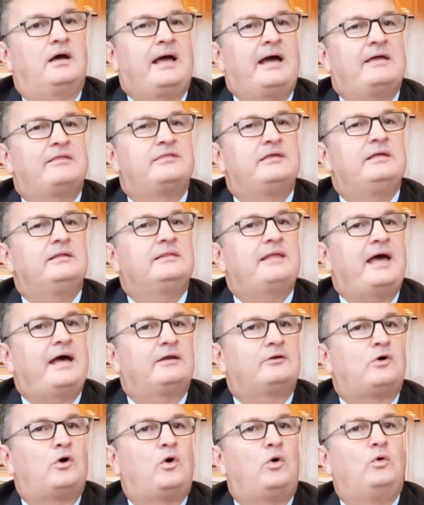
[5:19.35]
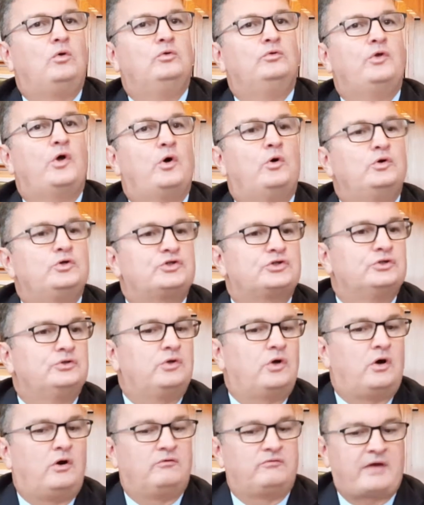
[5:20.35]
I think that whole notion
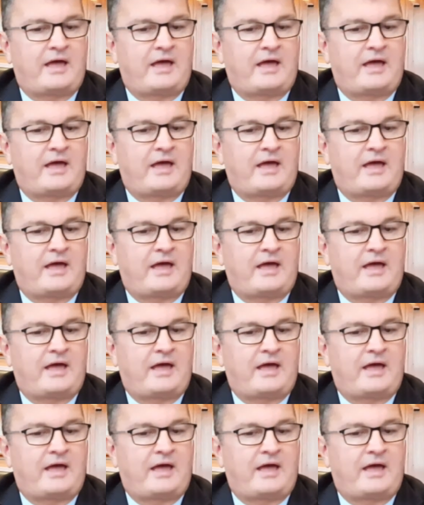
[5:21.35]
of